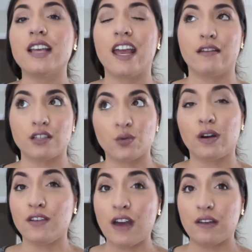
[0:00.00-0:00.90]
and it was
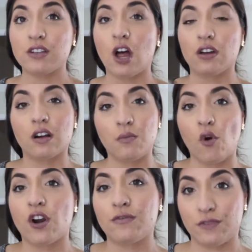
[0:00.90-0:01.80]
$25 or
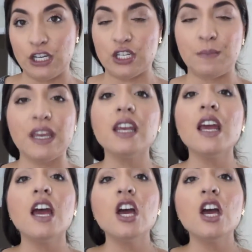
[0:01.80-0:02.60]
more free shipping.